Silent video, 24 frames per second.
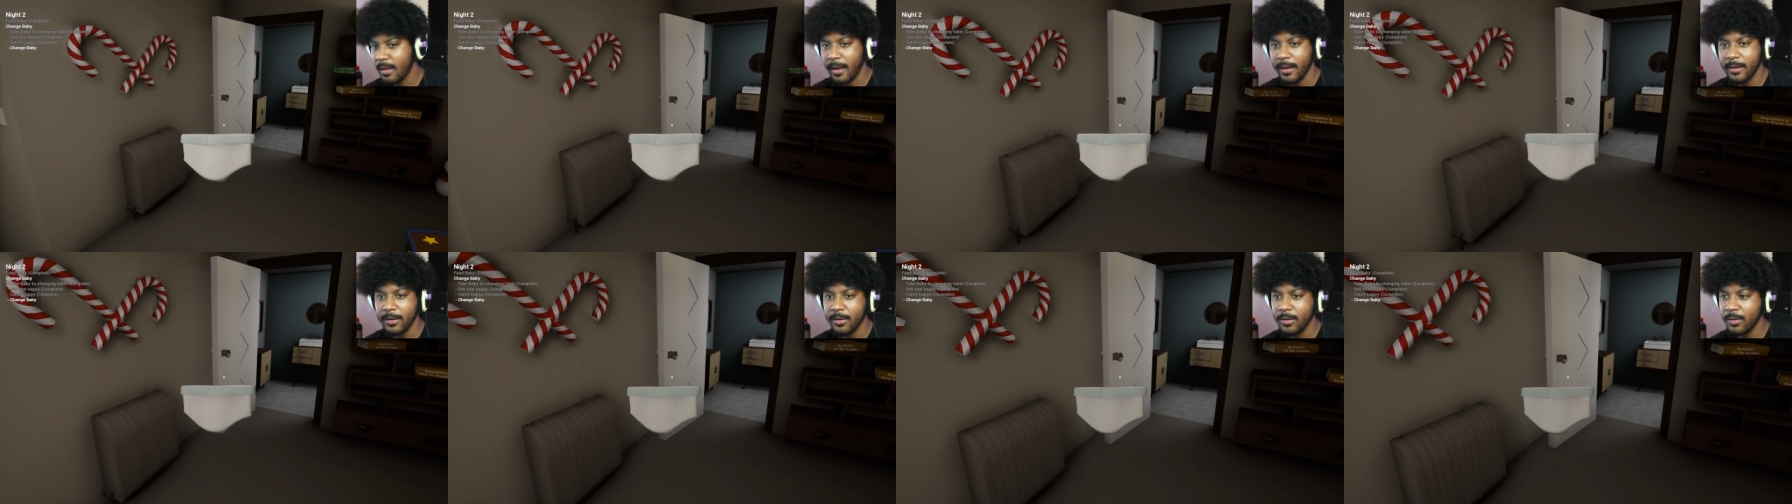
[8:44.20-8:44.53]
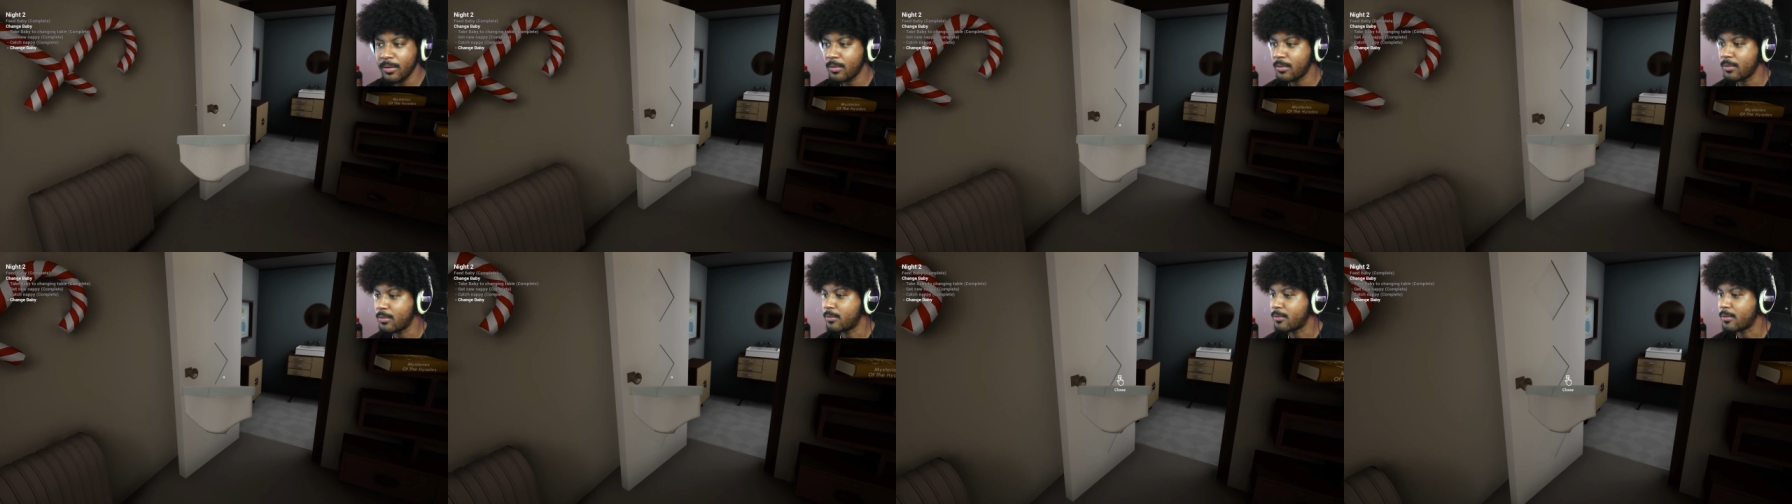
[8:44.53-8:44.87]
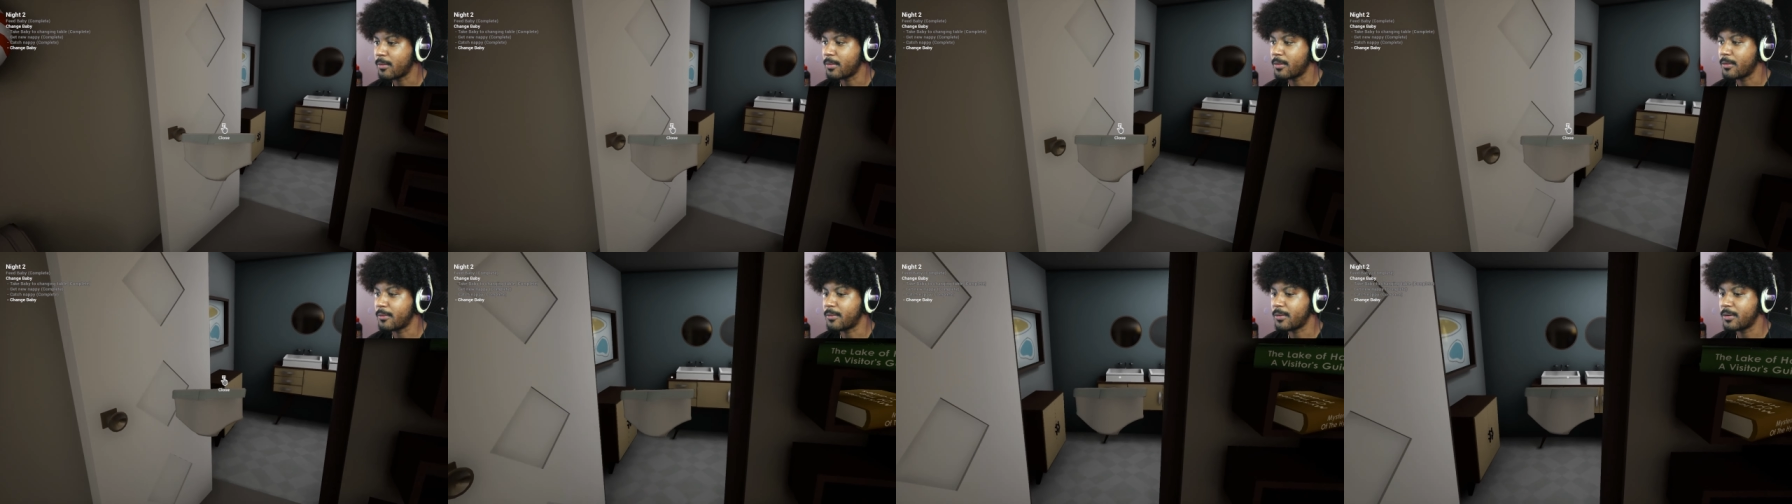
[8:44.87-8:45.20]
I know
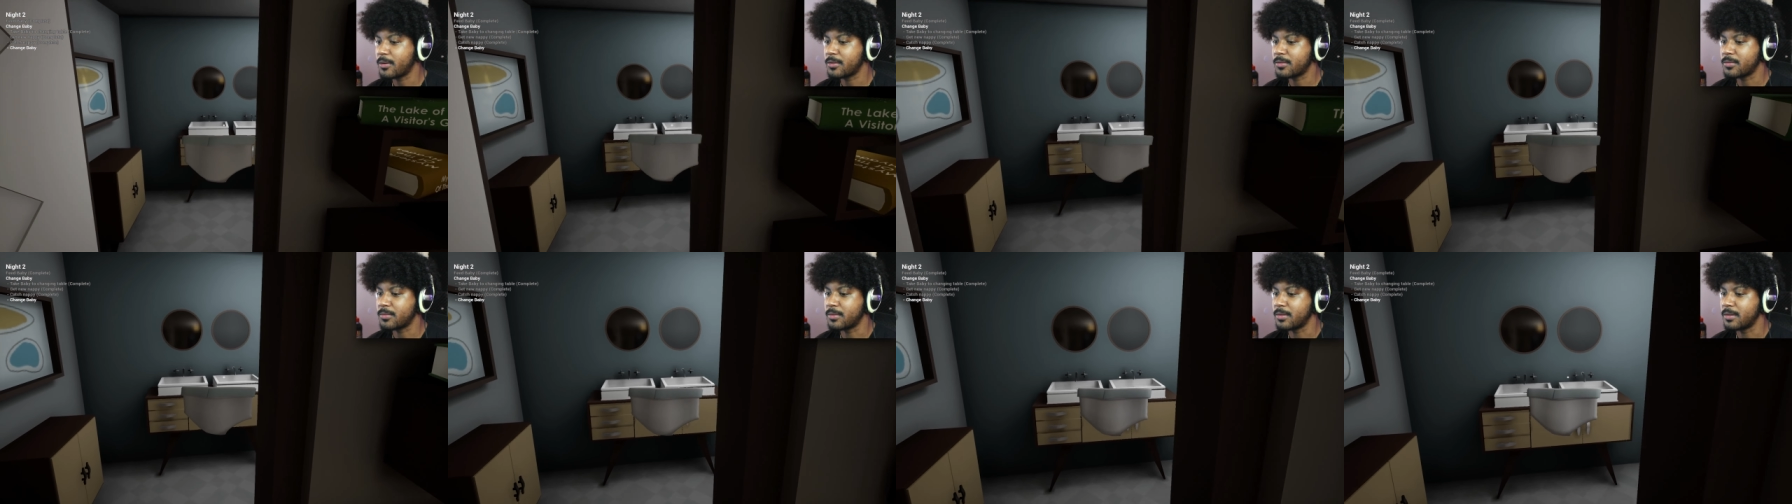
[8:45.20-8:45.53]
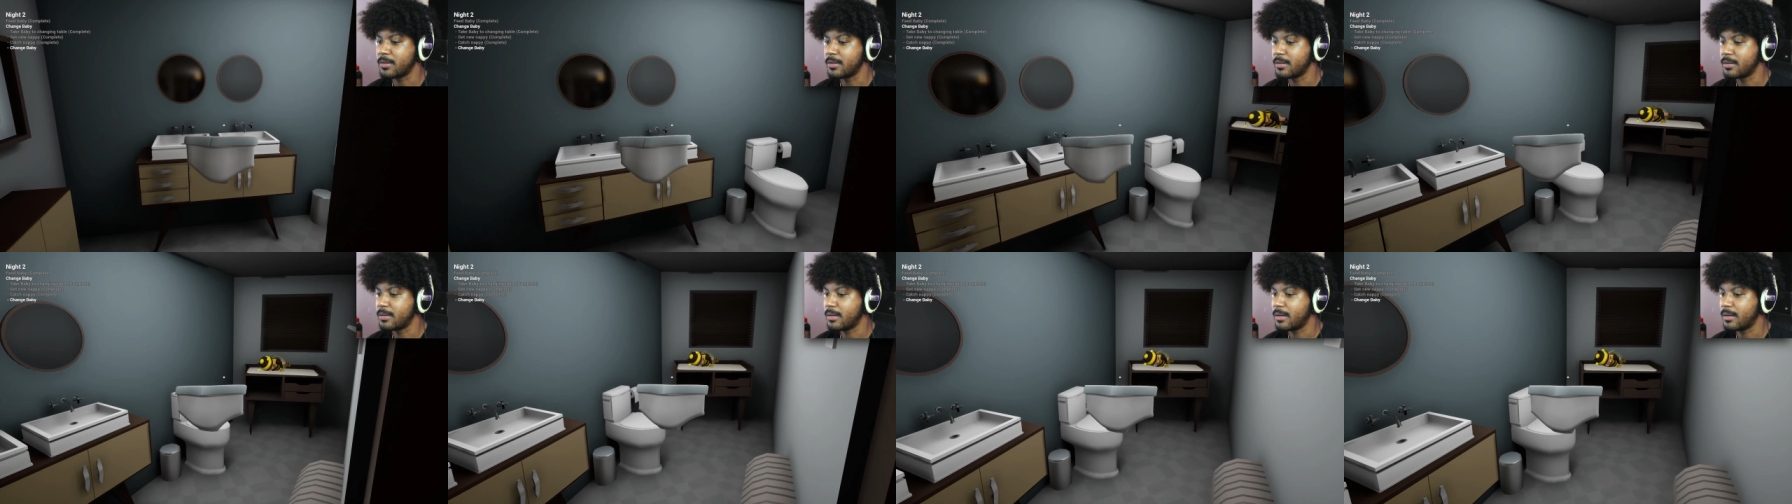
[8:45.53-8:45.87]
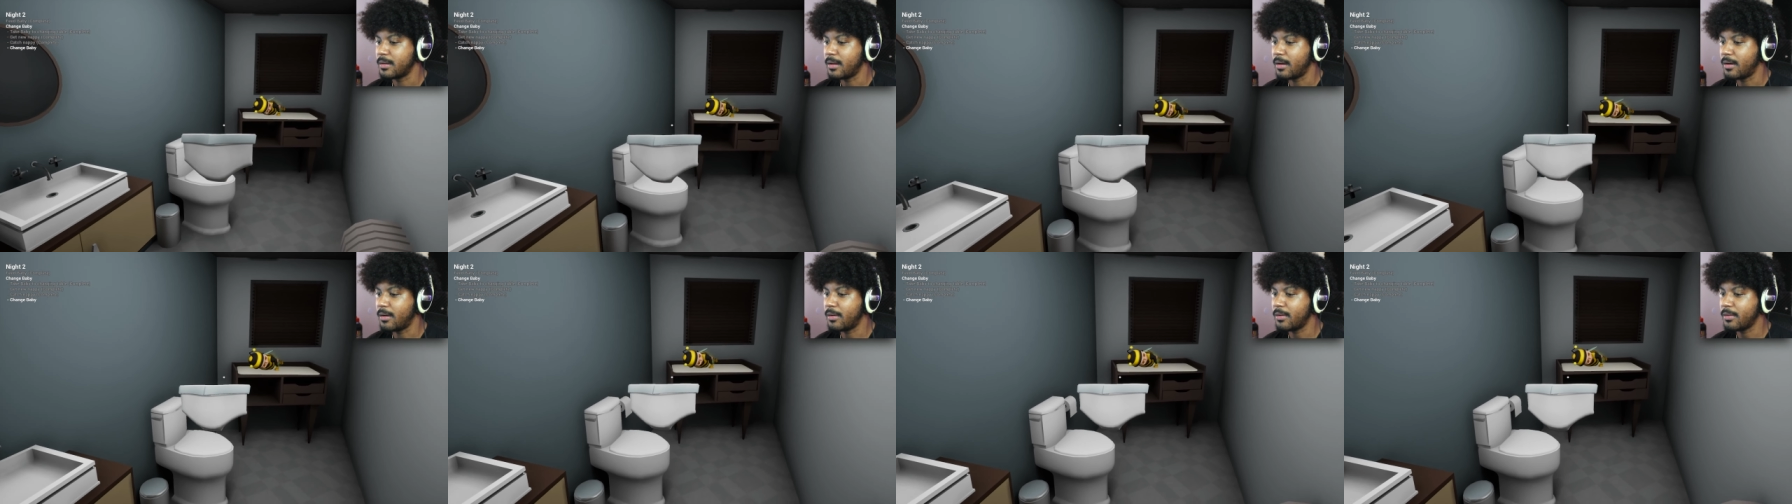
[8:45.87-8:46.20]
from the first one.
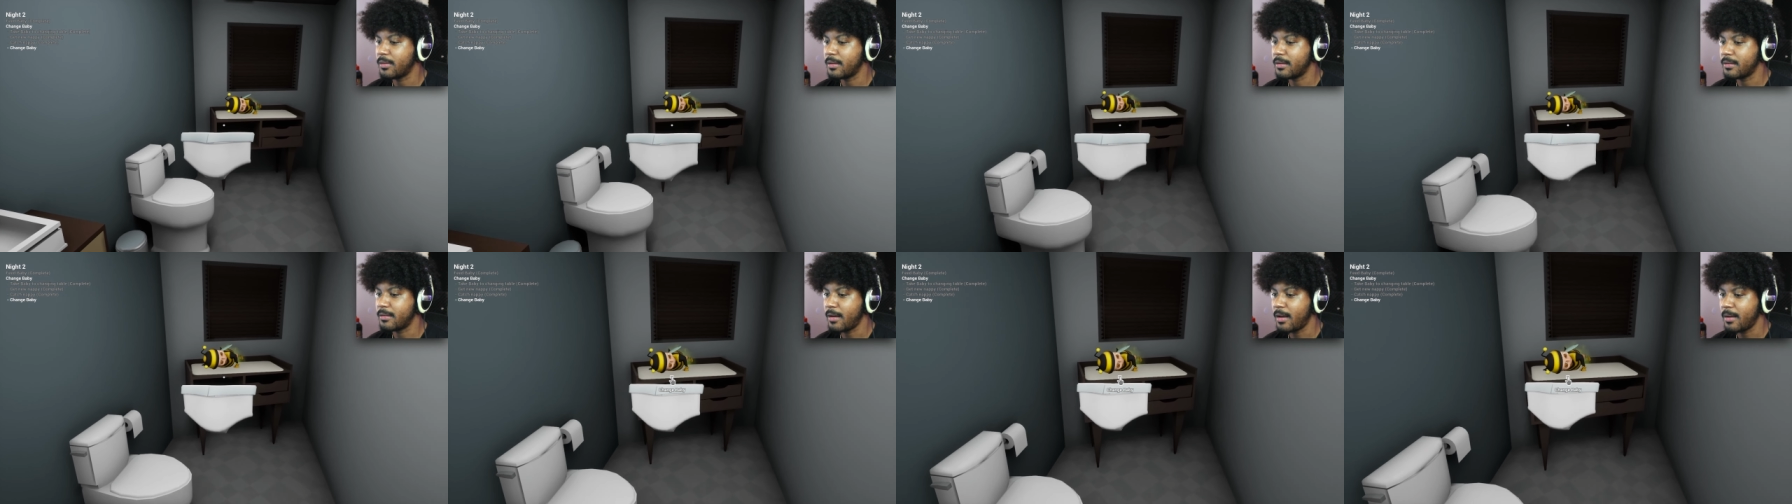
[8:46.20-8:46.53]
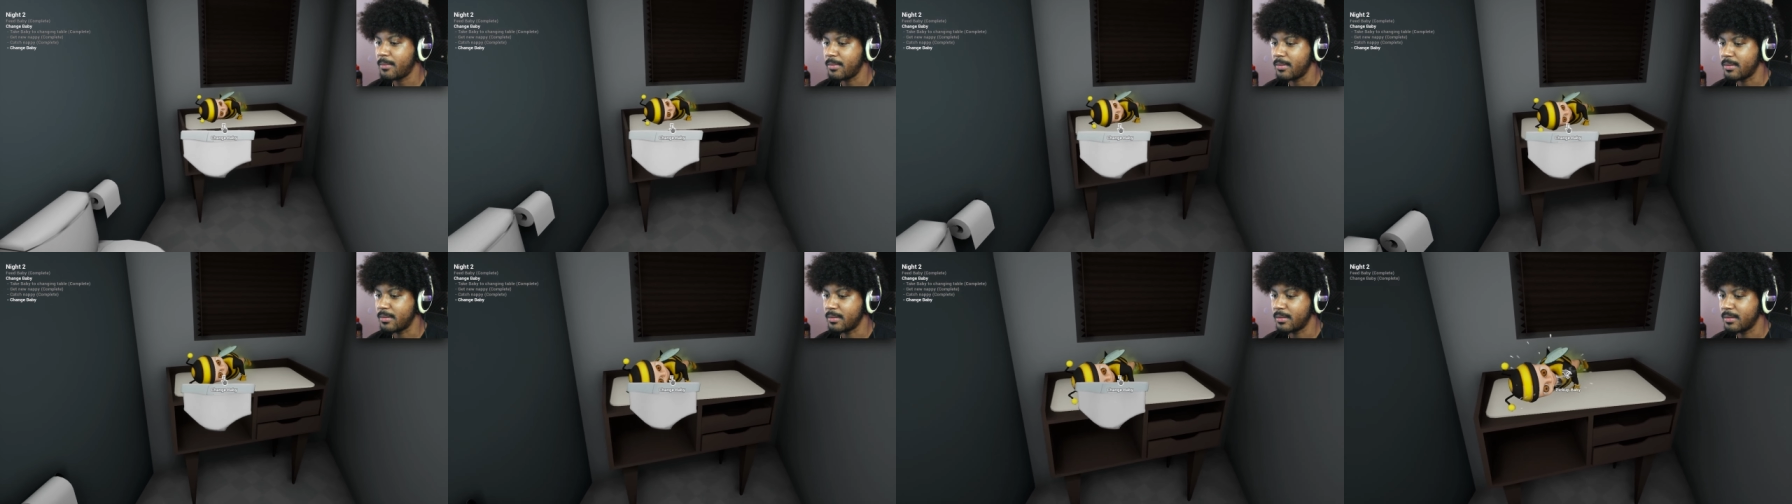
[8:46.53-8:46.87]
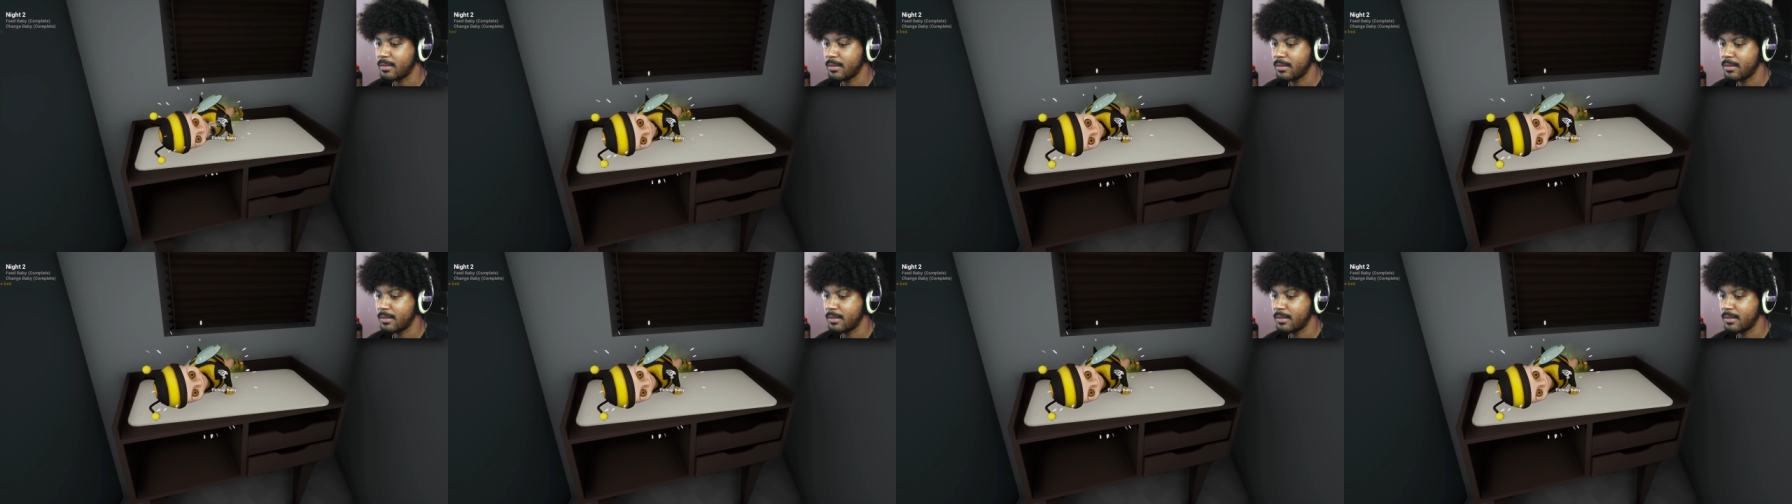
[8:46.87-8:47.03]
All these happen.